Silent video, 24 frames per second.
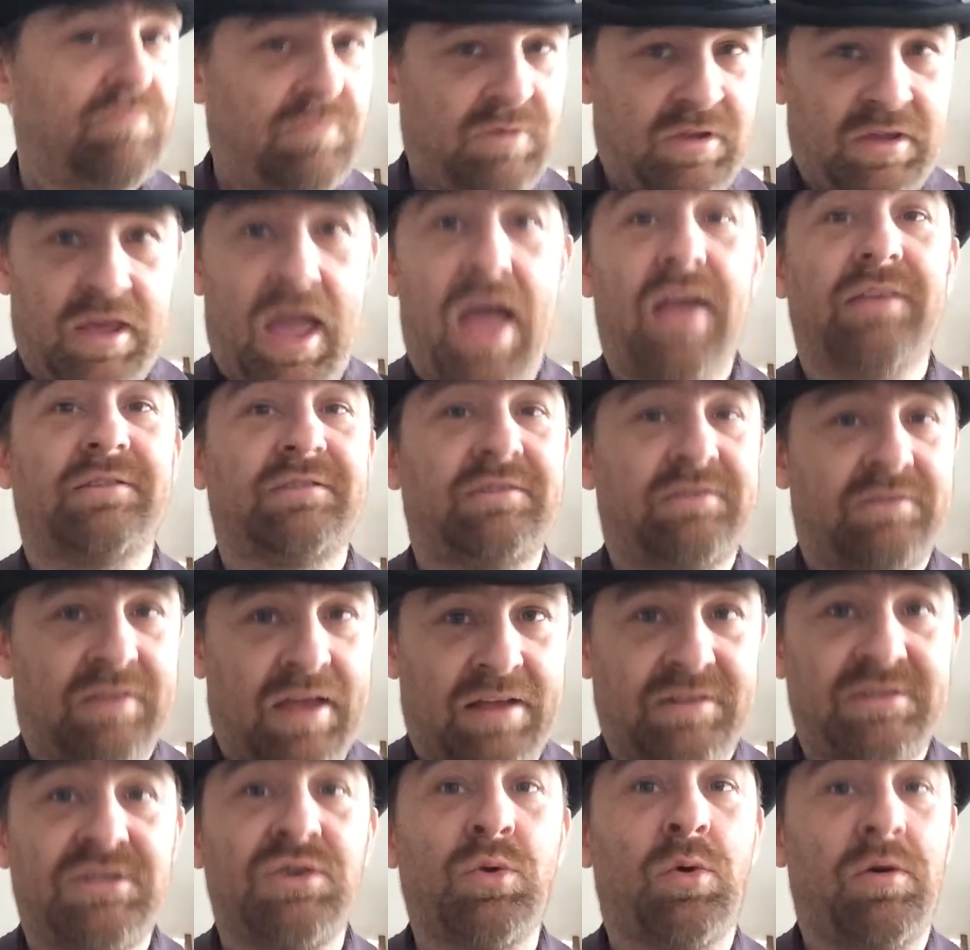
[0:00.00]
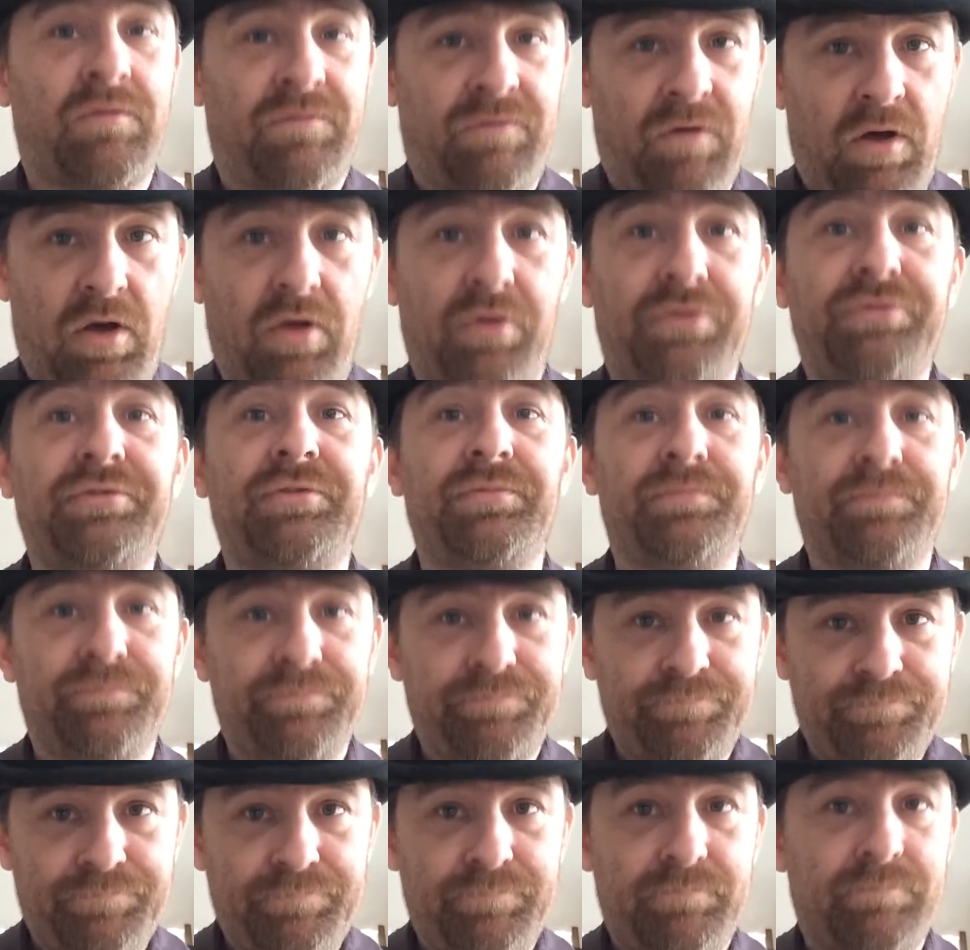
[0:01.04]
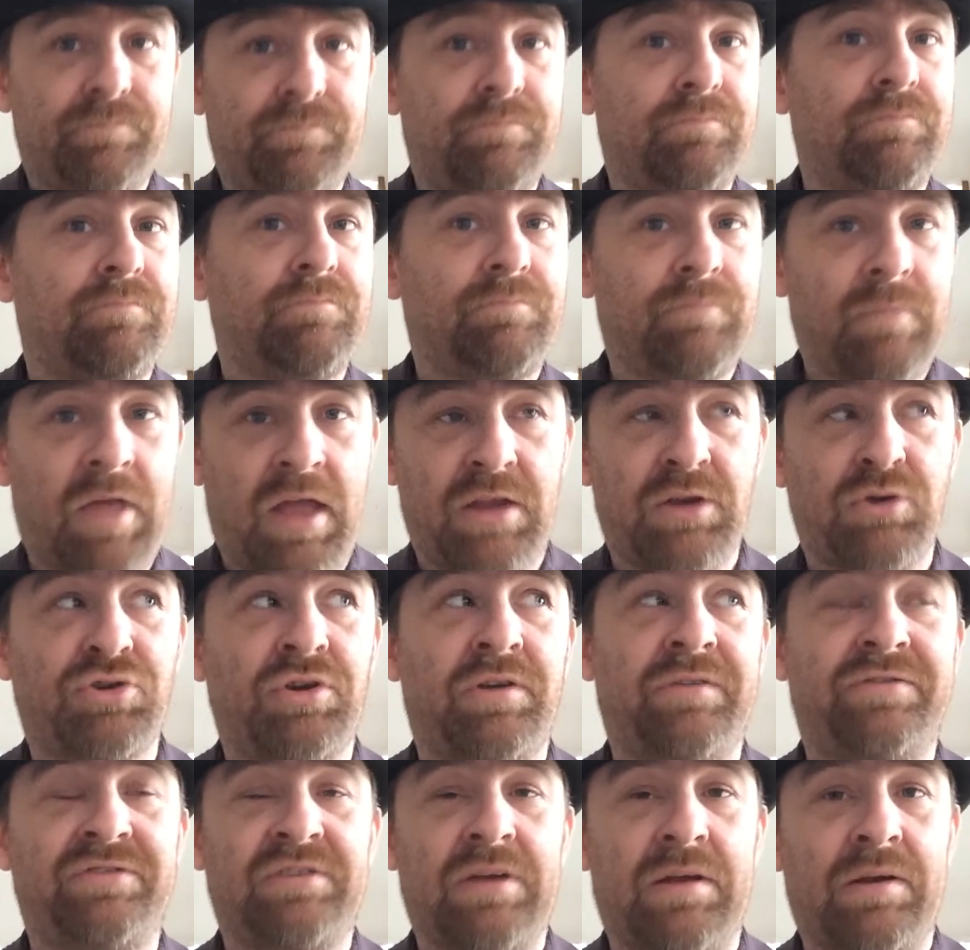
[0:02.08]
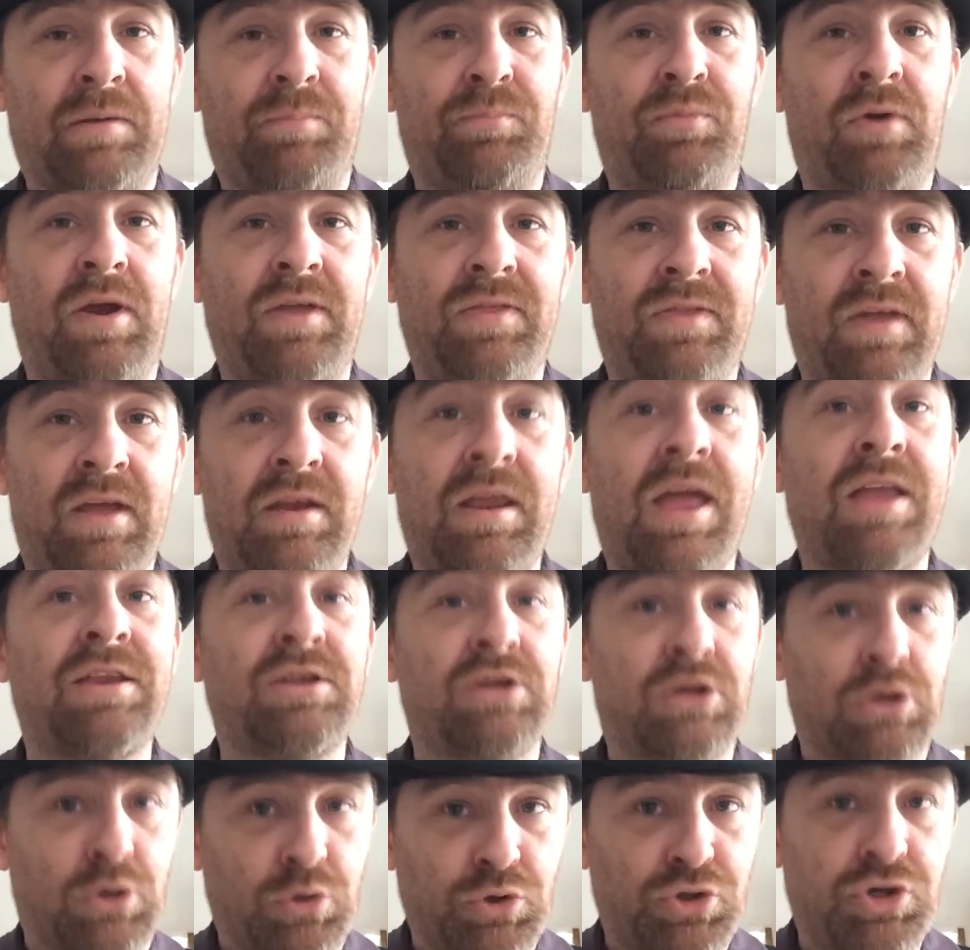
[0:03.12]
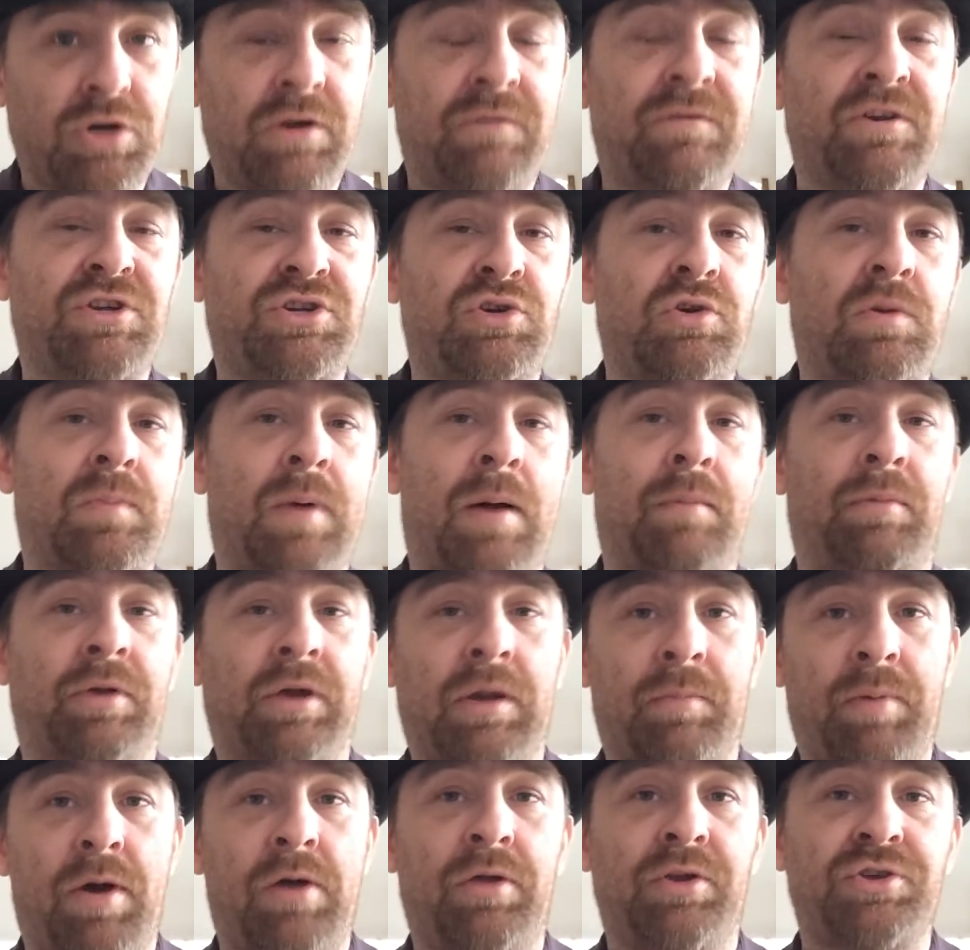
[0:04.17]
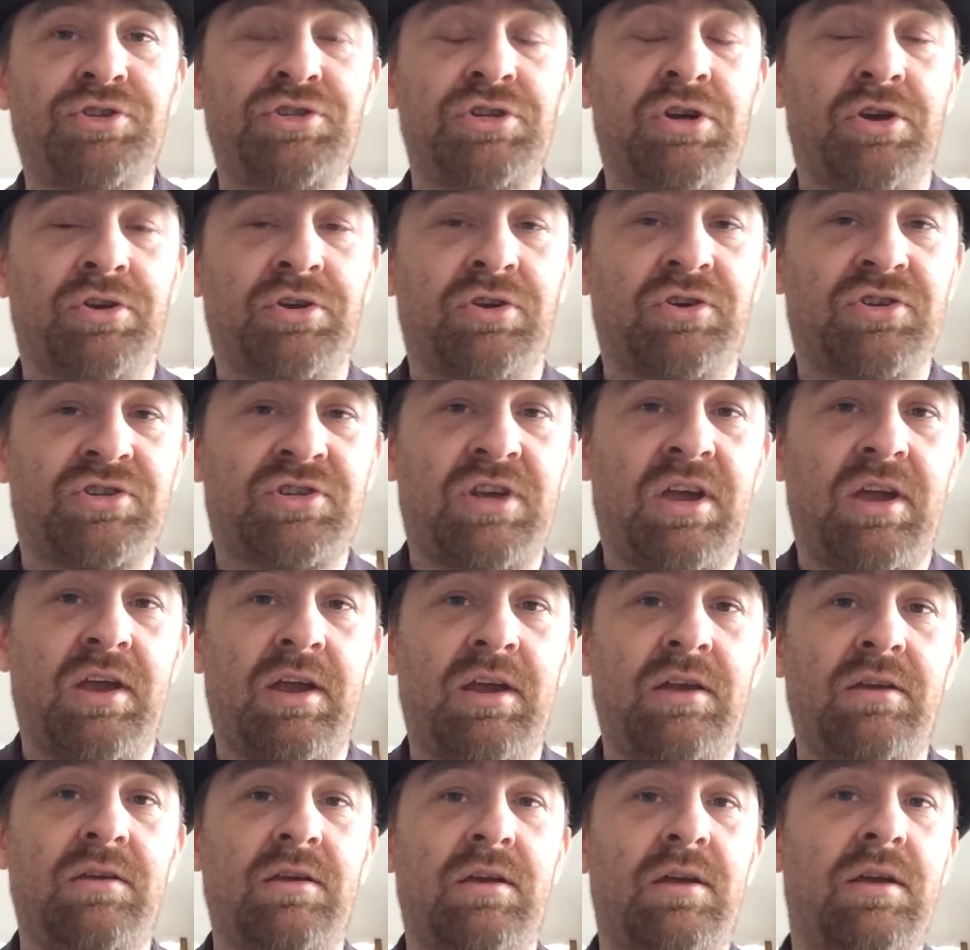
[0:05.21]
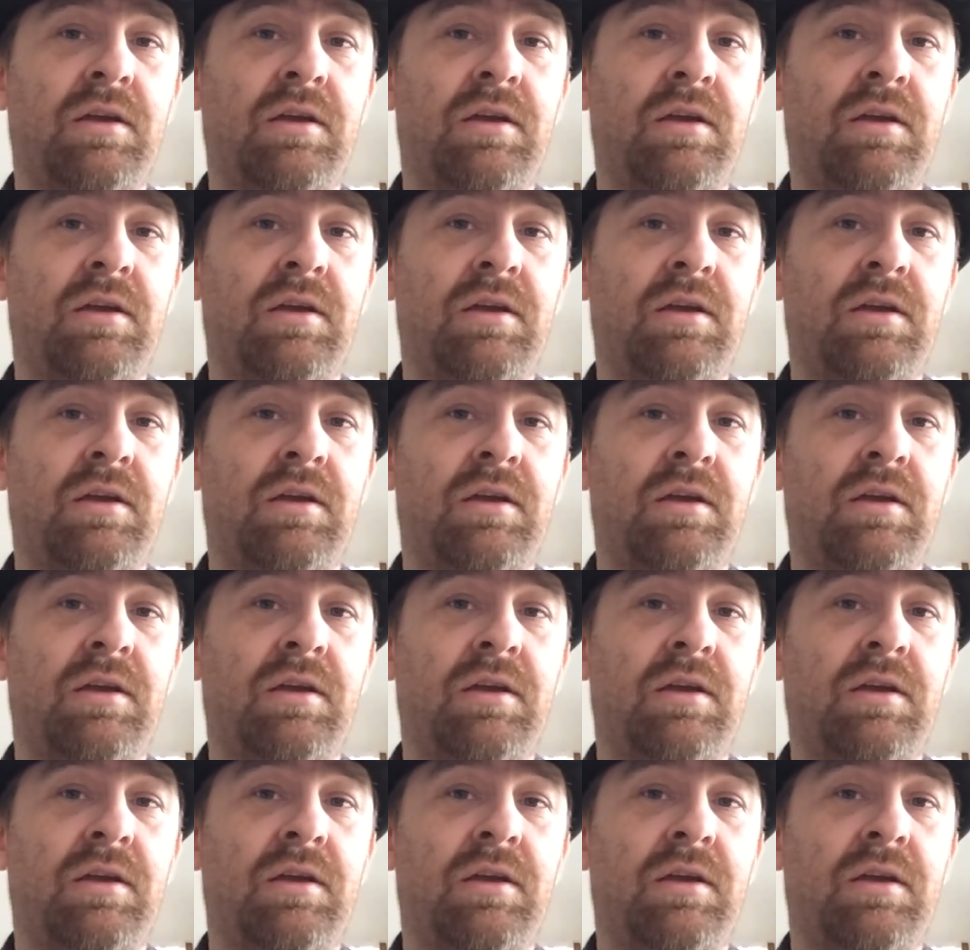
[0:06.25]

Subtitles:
Yes, that's your fault. And you should have stood up right then, and you should have issued a public apology on your site